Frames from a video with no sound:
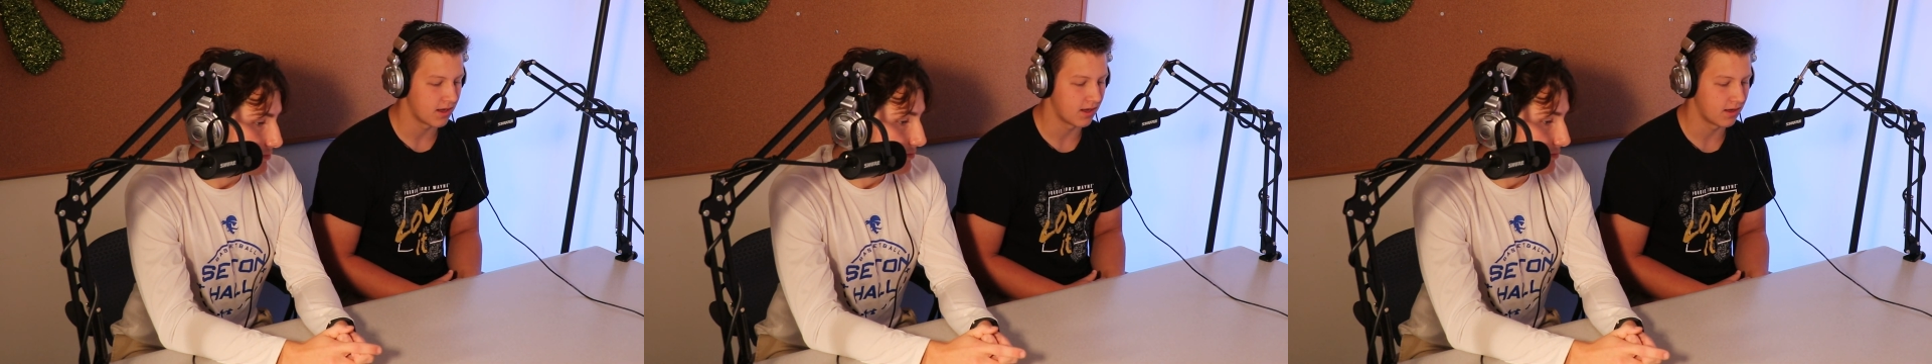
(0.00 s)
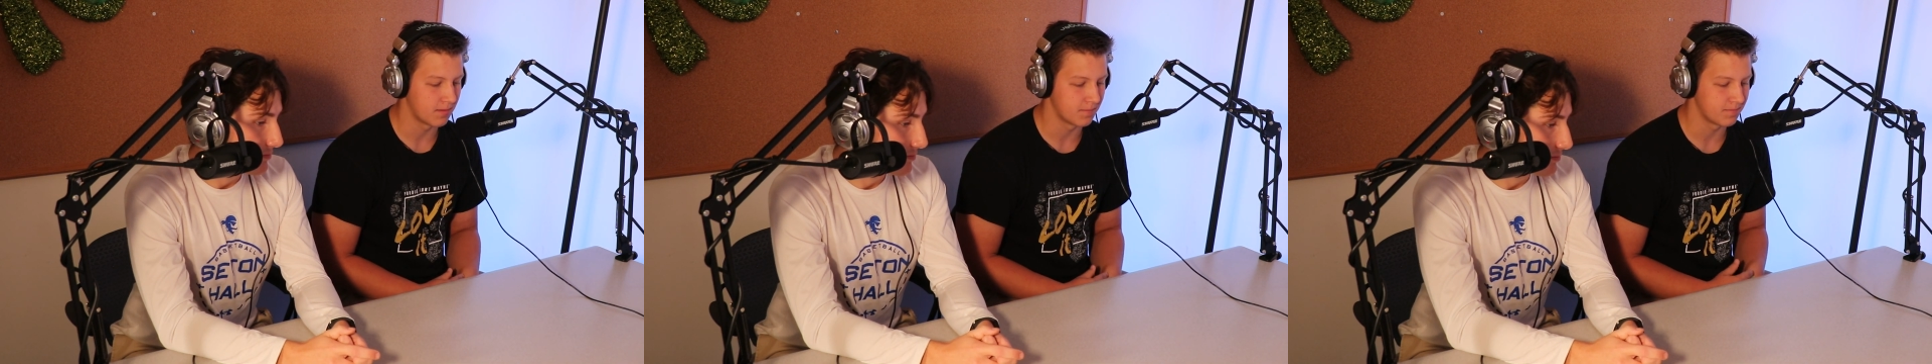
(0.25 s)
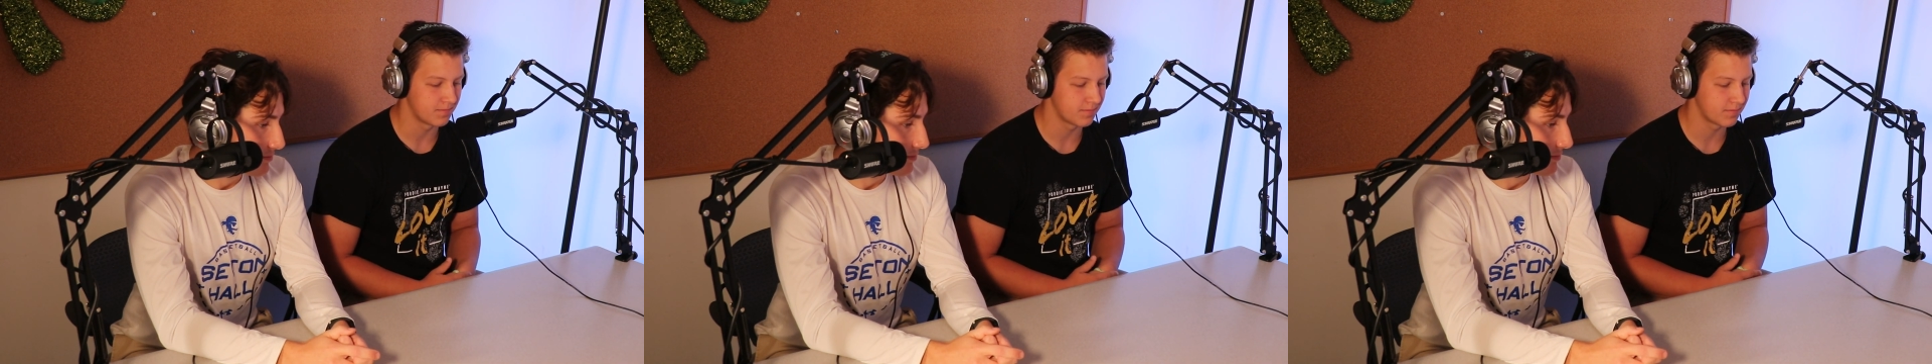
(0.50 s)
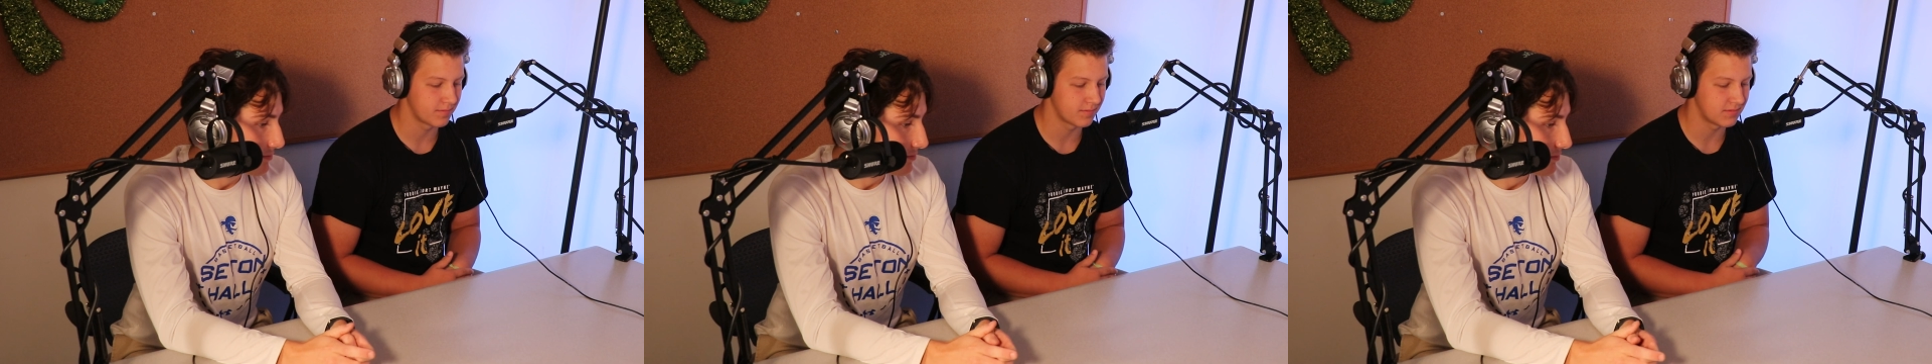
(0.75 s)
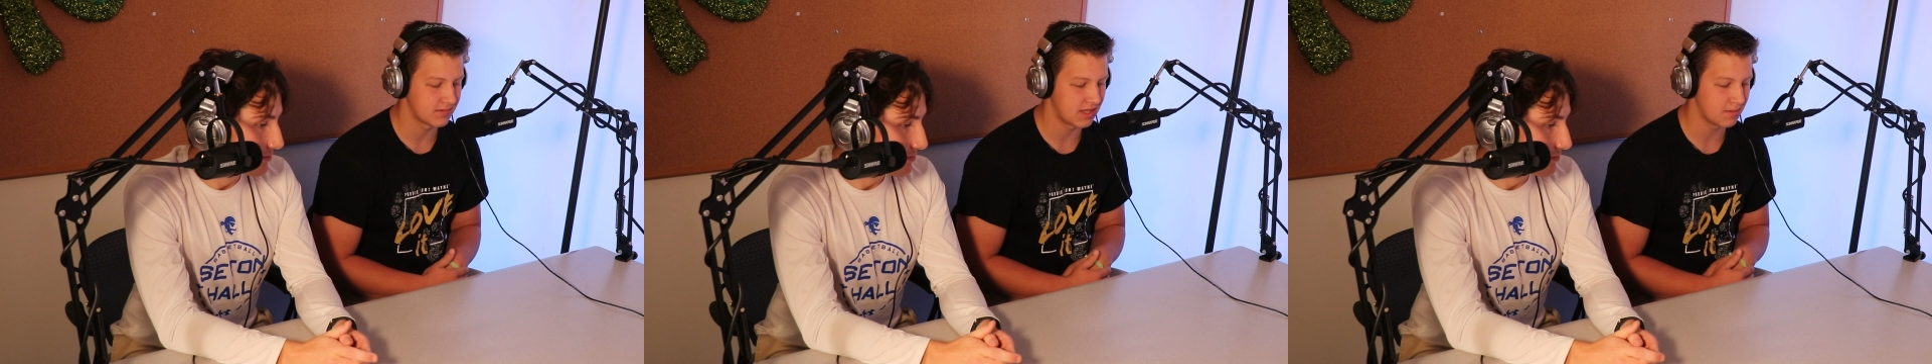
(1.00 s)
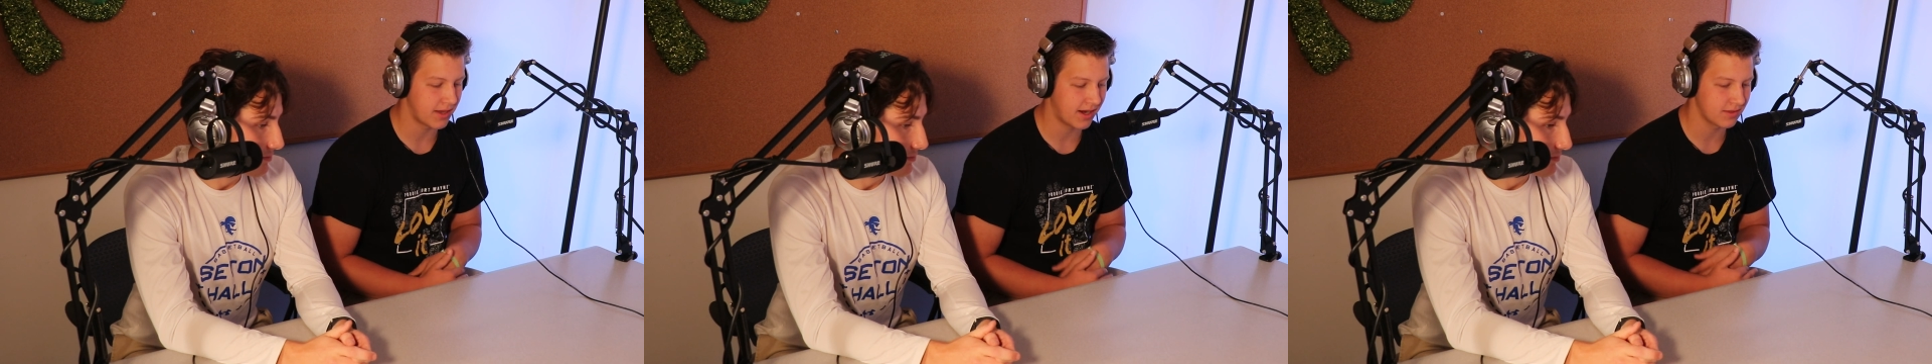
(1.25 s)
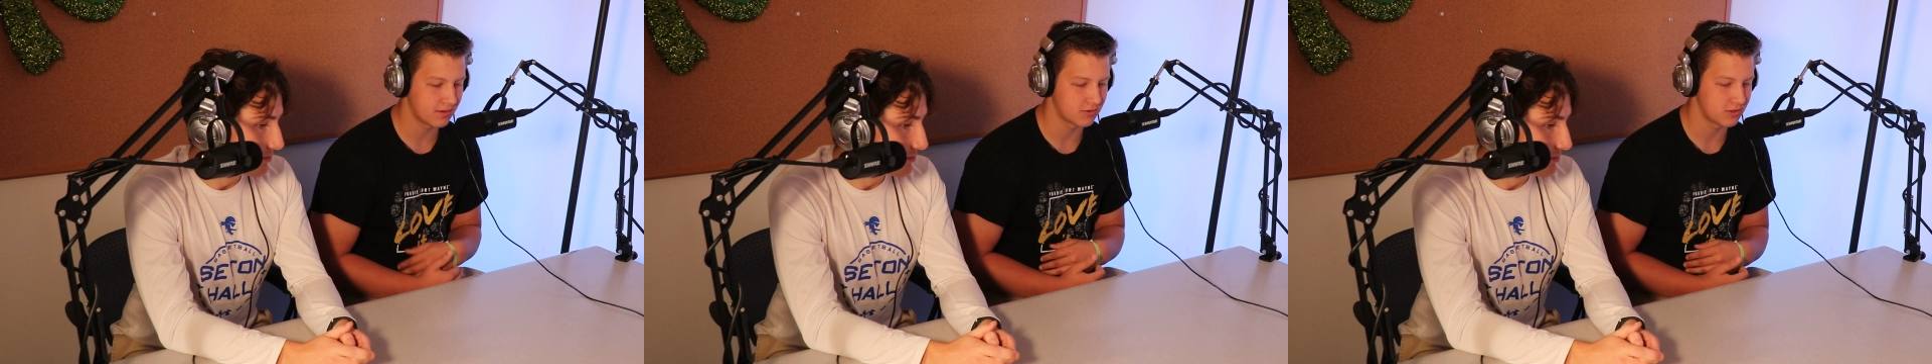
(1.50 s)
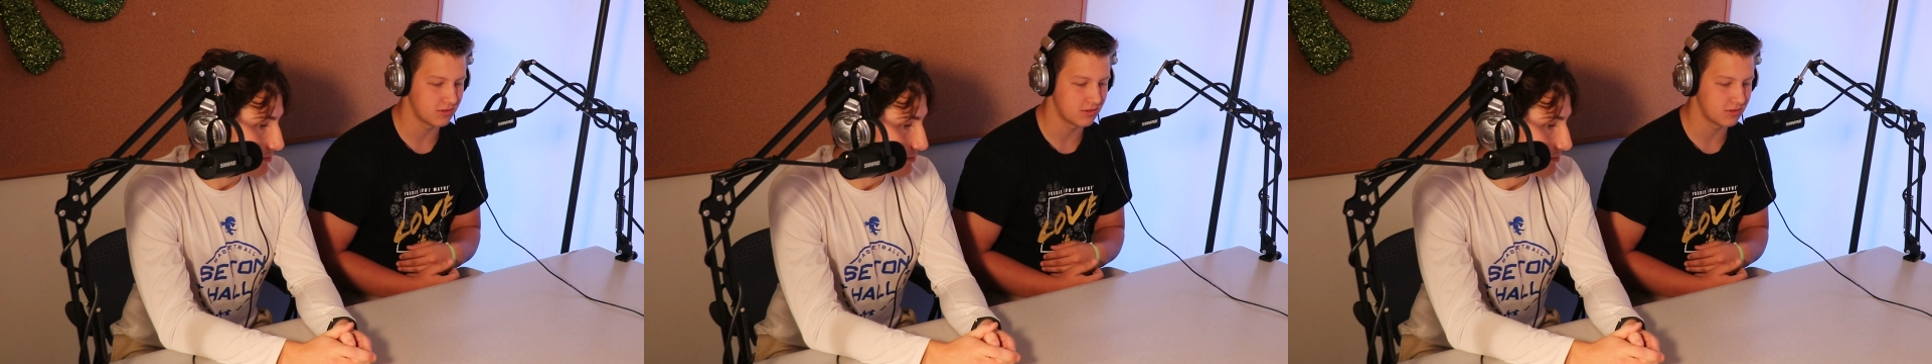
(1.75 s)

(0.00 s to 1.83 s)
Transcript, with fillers: Um, get back in those